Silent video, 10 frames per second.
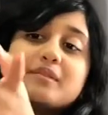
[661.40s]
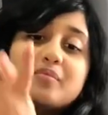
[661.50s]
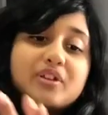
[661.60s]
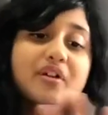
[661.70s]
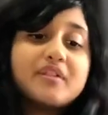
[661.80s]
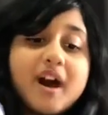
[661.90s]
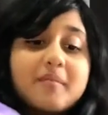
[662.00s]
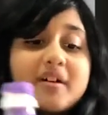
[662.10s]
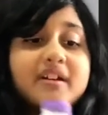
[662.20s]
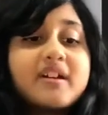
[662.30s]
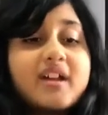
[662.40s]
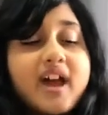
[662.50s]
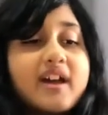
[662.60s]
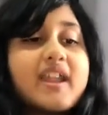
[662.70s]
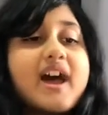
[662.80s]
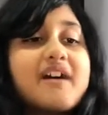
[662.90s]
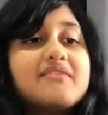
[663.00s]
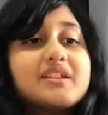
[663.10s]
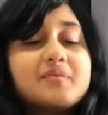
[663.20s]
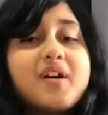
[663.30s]
blown up. And I have
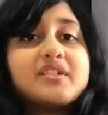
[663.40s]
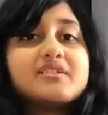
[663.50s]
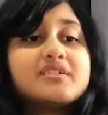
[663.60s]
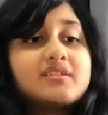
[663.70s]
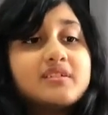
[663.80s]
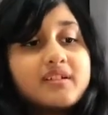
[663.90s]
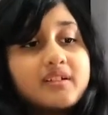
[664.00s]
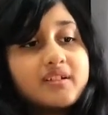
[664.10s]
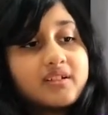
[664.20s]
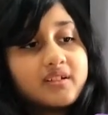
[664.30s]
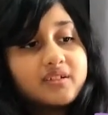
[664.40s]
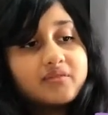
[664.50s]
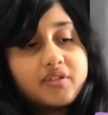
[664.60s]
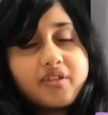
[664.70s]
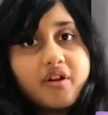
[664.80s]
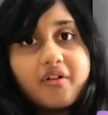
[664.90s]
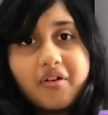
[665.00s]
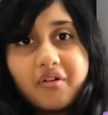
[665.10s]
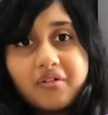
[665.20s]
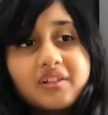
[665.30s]
this bottle, it's no
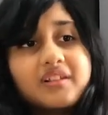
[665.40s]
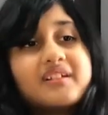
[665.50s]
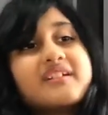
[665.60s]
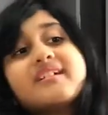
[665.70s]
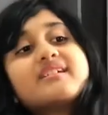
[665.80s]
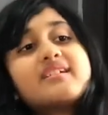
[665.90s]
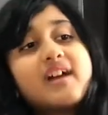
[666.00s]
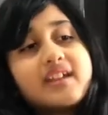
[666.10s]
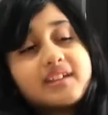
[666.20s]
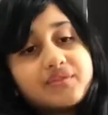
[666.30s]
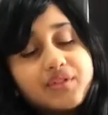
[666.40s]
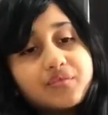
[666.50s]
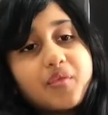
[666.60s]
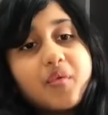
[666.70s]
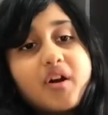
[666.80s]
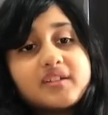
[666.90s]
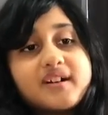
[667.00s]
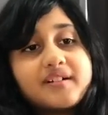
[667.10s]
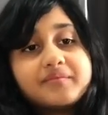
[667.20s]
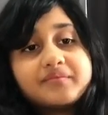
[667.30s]
hole, and it's filled with water.
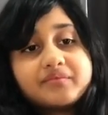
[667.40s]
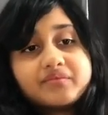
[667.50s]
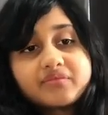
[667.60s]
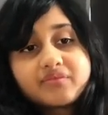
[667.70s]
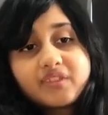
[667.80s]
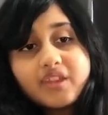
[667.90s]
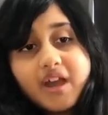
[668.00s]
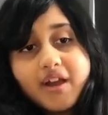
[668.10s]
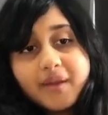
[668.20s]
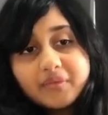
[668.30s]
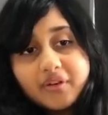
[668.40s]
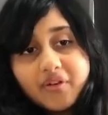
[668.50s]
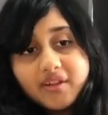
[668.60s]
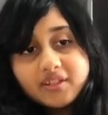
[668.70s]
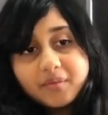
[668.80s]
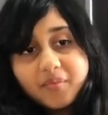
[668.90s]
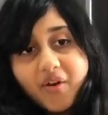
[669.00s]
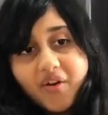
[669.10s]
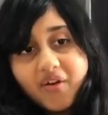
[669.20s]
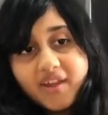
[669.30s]
Now I'm going to
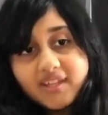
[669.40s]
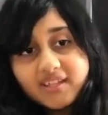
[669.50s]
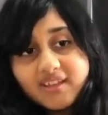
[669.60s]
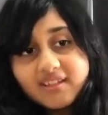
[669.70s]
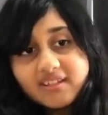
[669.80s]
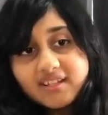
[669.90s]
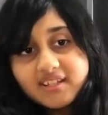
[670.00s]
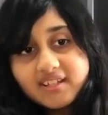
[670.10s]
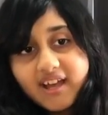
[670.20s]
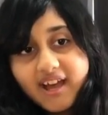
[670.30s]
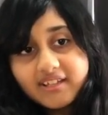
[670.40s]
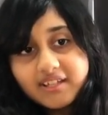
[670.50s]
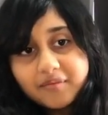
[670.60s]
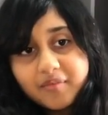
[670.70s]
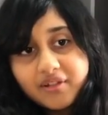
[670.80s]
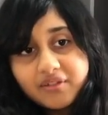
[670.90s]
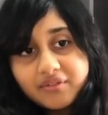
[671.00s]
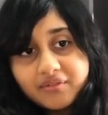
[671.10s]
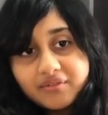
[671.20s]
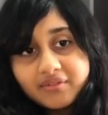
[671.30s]
pour it inside this
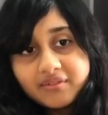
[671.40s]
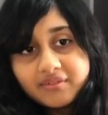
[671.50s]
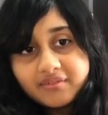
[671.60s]
balloon.